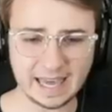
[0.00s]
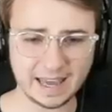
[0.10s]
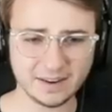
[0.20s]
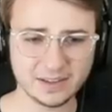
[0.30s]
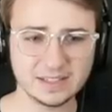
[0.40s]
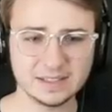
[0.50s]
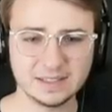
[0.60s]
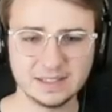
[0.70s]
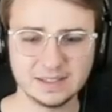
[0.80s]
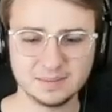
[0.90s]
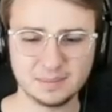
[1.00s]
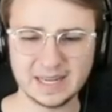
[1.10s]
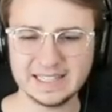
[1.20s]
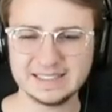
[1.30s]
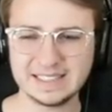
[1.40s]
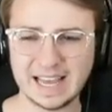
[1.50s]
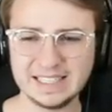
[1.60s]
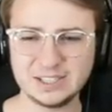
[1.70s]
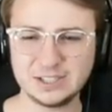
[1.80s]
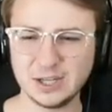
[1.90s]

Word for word: cared. But I I